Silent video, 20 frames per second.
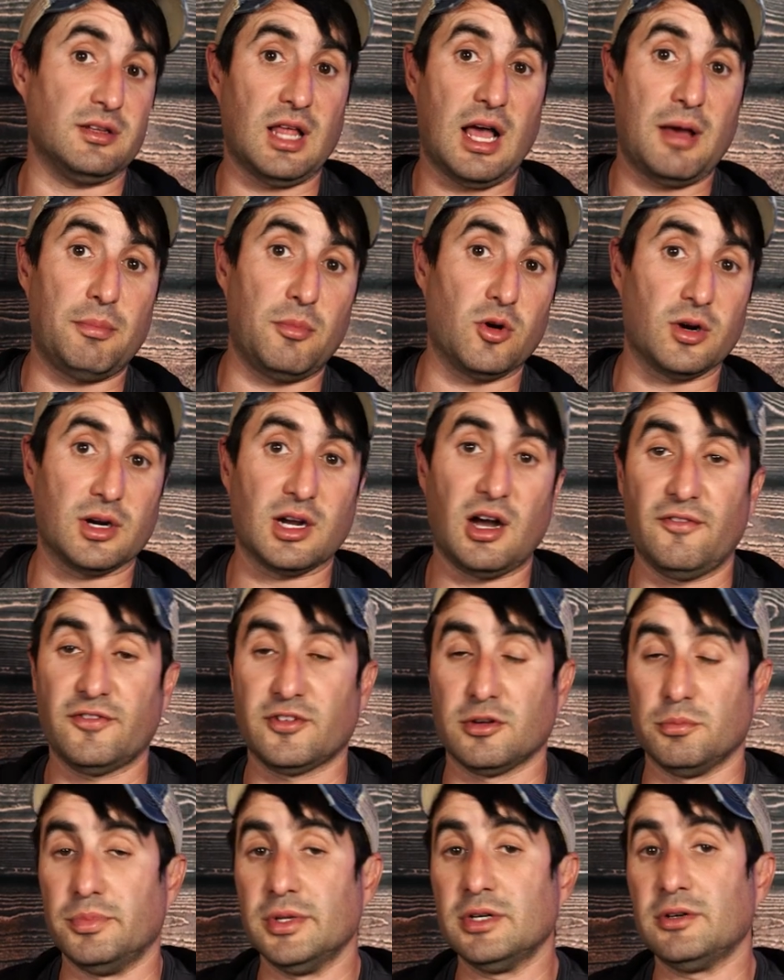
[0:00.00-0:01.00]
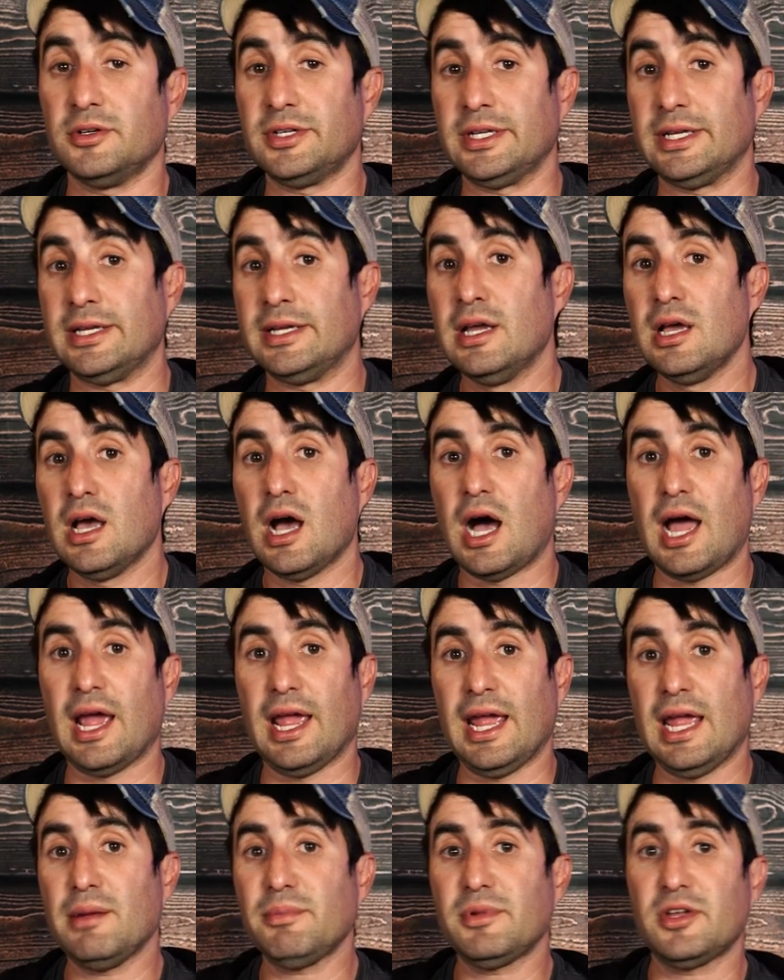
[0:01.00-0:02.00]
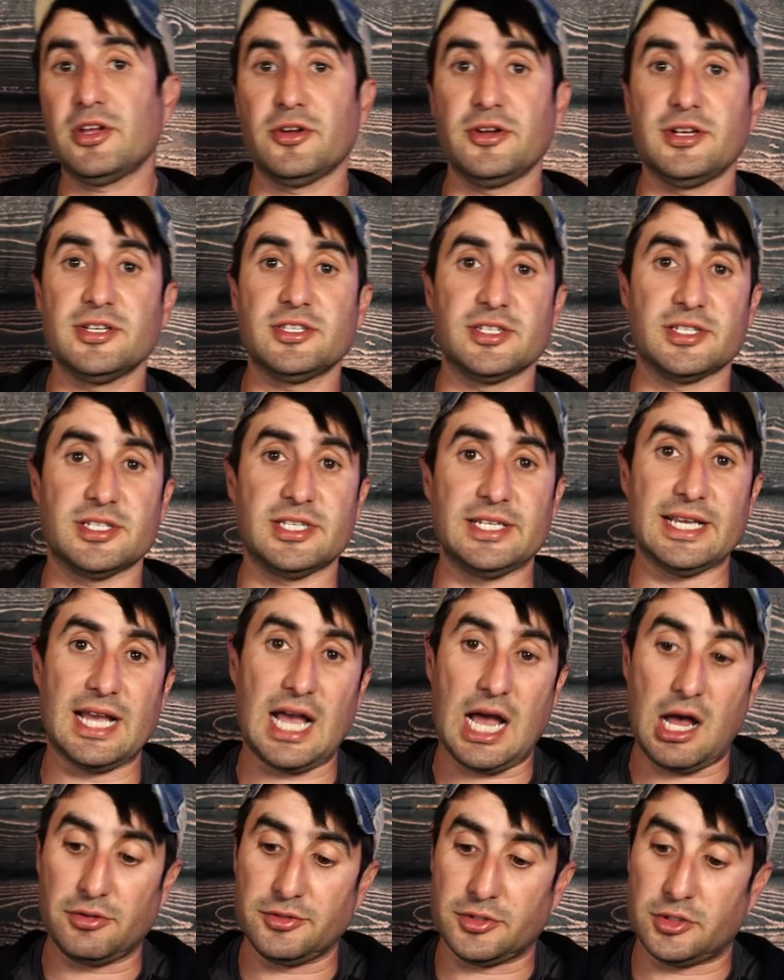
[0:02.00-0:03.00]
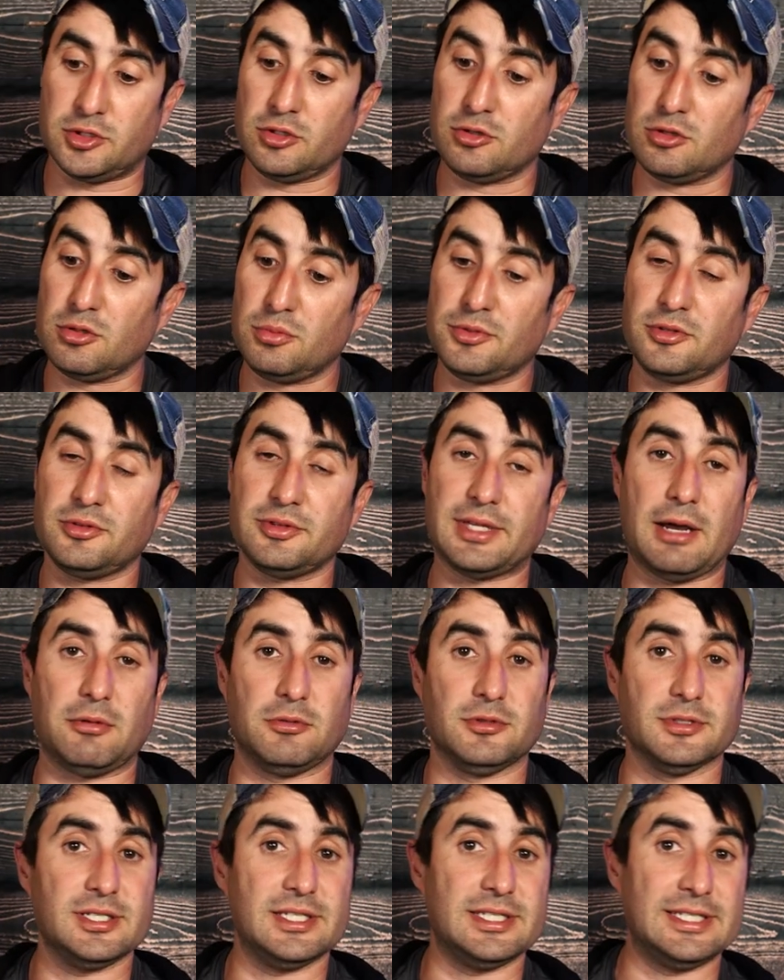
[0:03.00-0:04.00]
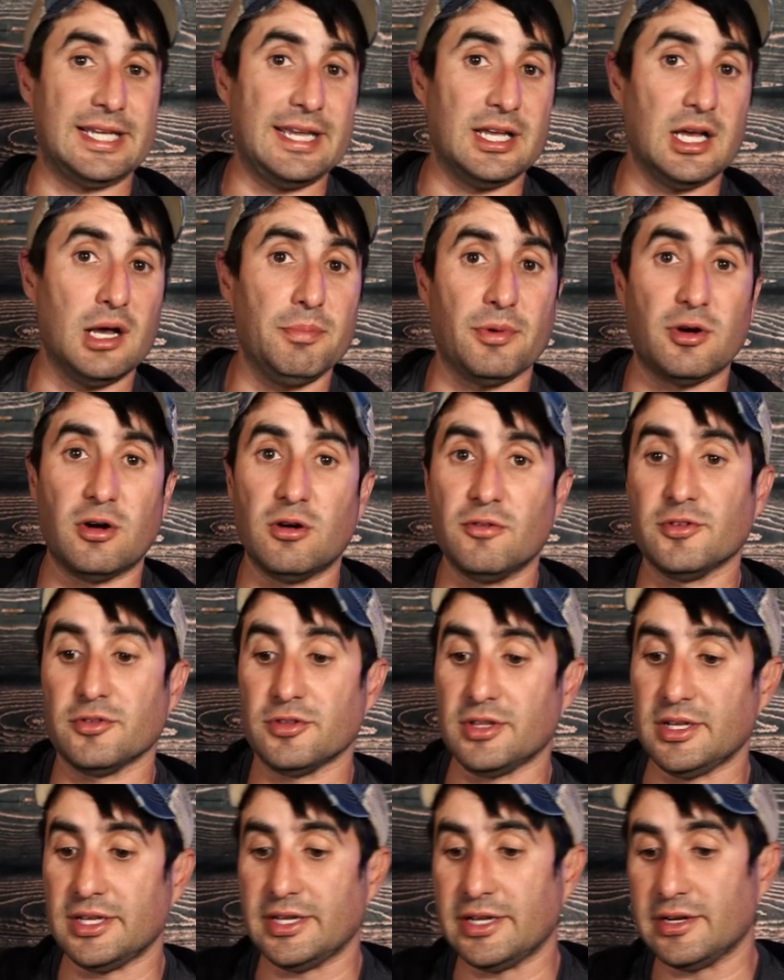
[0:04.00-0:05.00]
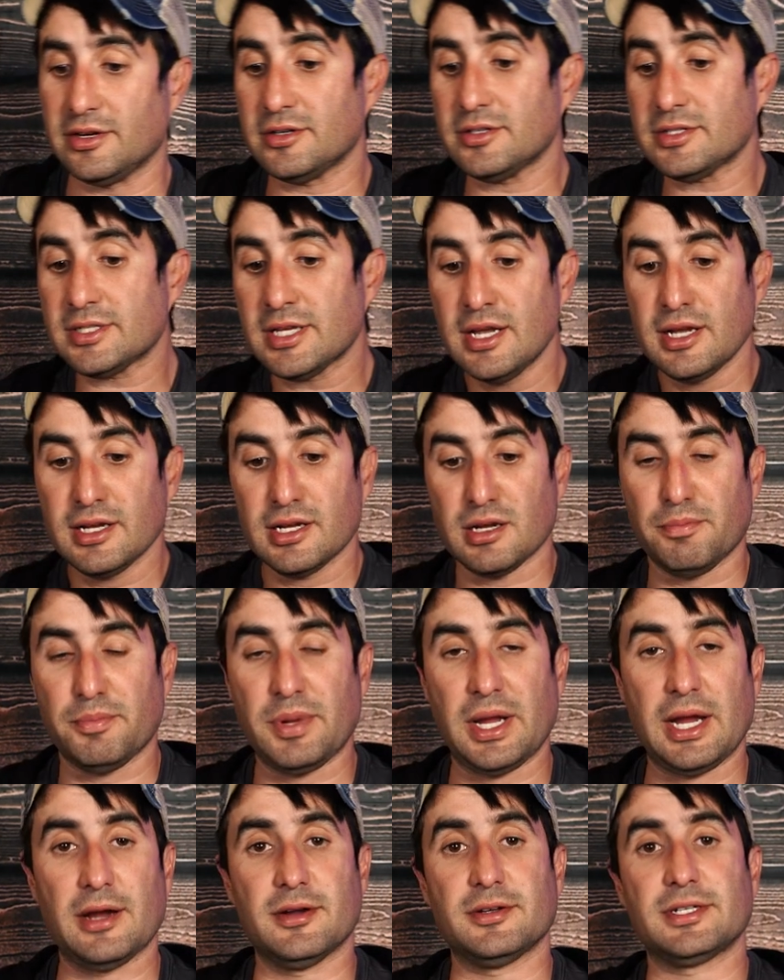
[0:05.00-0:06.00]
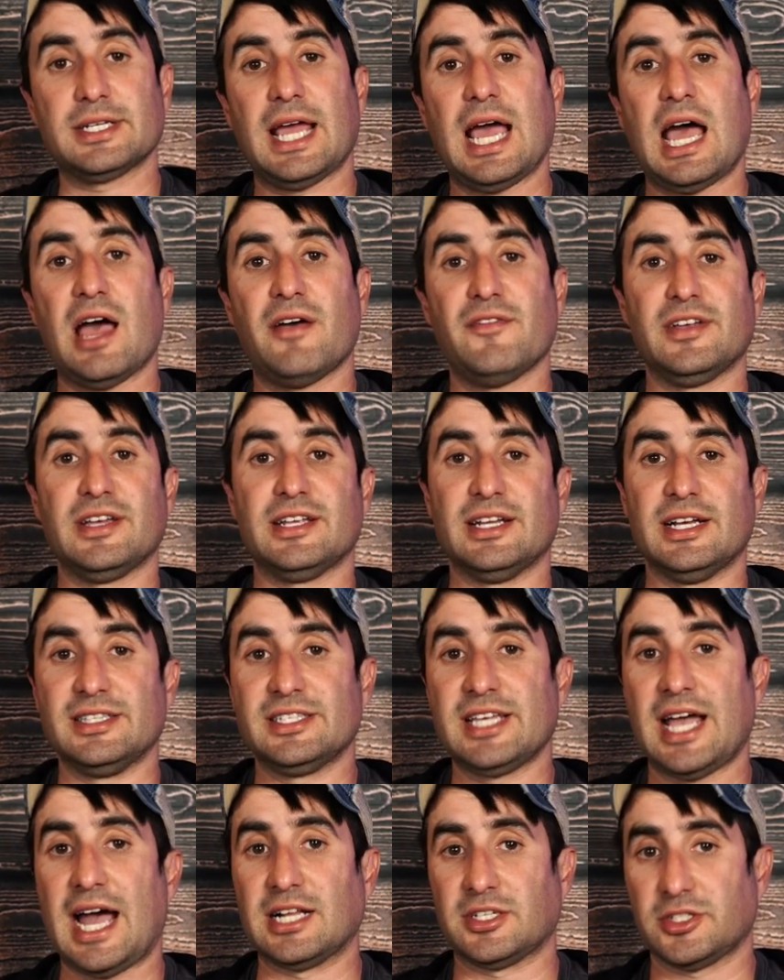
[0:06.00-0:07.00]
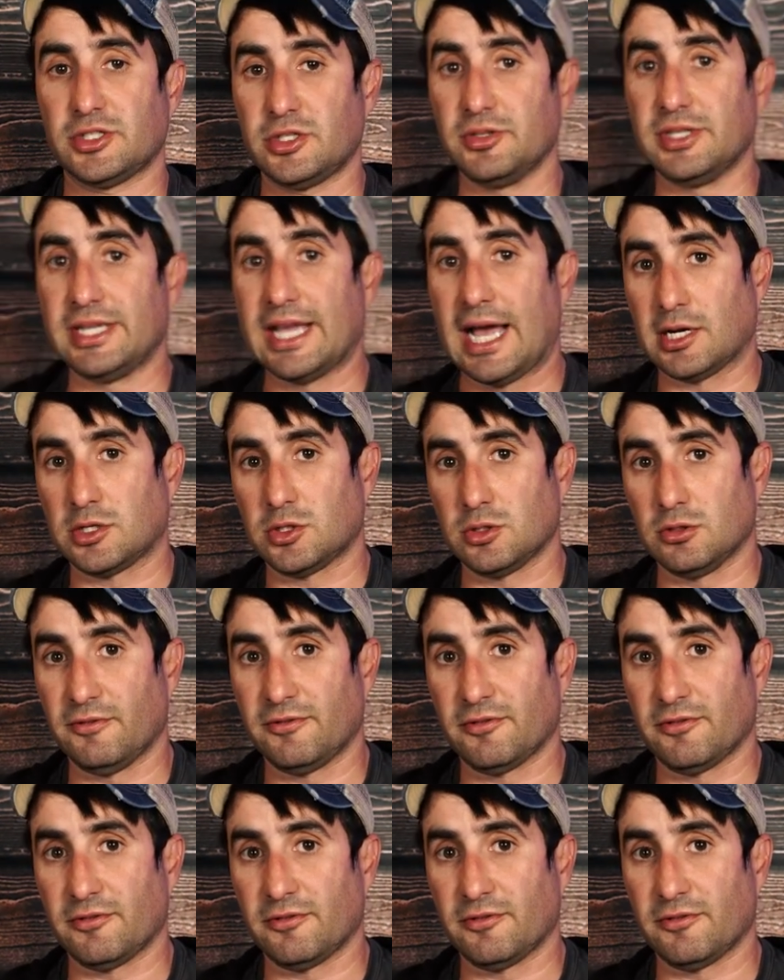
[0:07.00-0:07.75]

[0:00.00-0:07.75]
a lot more comfortability, I am curious to see how durable that will stay up over the years compared to having it attached to the actual